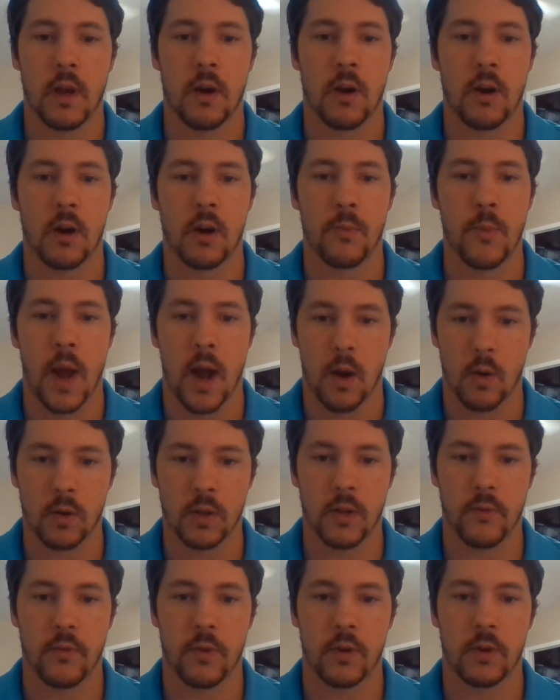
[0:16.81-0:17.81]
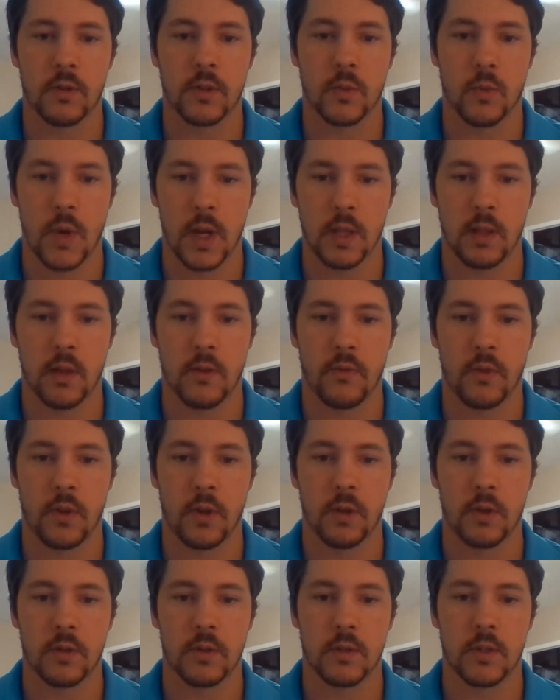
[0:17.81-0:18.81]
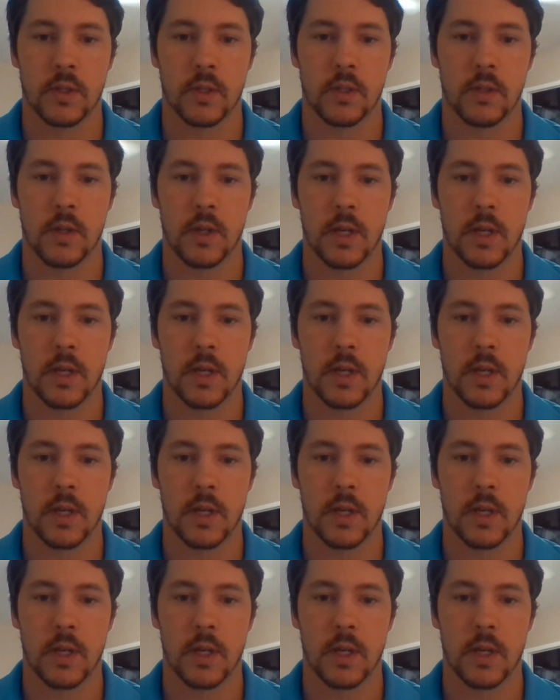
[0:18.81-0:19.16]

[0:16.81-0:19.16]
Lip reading: are powerlifters, weightlifters,